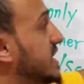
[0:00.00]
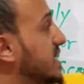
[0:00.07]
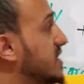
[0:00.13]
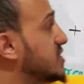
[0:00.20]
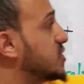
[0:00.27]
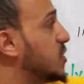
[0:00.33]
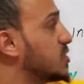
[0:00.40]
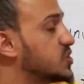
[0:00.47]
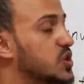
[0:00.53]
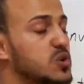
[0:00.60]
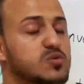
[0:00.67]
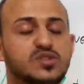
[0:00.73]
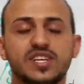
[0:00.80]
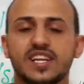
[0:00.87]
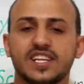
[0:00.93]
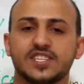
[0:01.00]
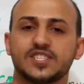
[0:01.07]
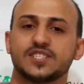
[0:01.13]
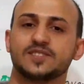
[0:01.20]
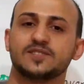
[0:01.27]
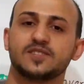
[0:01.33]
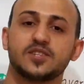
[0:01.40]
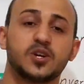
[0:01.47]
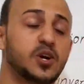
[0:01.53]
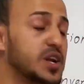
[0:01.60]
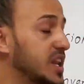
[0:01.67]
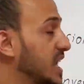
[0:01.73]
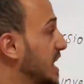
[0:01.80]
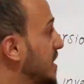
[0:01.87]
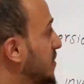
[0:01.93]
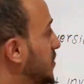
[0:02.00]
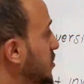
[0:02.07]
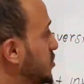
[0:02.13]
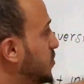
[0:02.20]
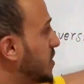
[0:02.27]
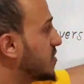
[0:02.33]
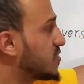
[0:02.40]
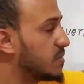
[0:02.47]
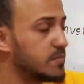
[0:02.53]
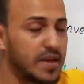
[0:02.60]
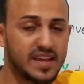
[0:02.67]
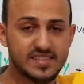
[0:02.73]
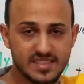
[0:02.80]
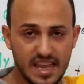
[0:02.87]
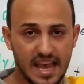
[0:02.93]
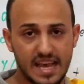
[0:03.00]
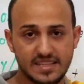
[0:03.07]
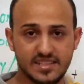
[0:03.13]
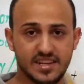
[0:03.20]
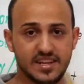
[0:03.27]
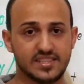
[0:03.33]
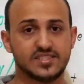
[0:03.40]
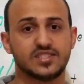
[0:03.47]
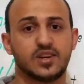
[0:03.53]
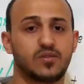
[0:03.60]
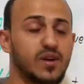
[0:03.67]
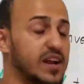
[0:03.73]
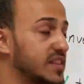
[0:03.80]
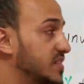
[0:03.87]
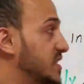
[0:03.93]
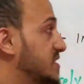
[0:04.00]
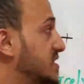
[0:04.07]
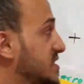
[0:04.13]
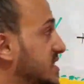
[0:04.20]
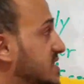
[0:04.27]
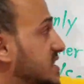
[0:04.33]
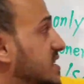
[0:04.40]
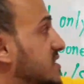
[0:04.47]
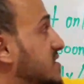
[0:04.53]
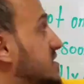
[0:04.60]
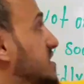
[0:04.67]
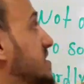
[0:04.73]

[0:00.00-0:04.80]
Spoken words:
is also diligent. Good. This one remains as it is, all right? This is a sentence,